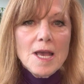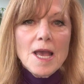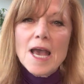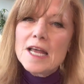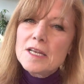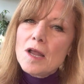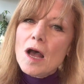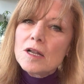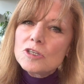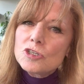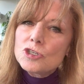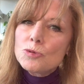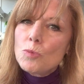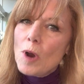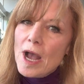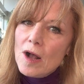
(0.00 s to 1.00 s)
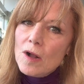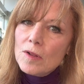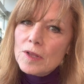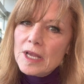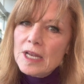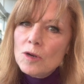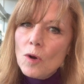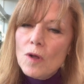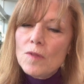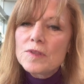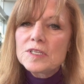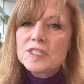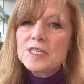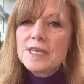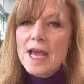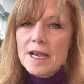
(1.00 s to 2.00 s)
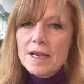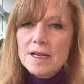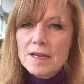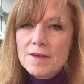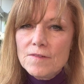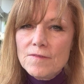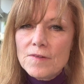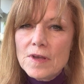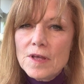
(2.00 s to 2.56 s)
and not dwell in all this negative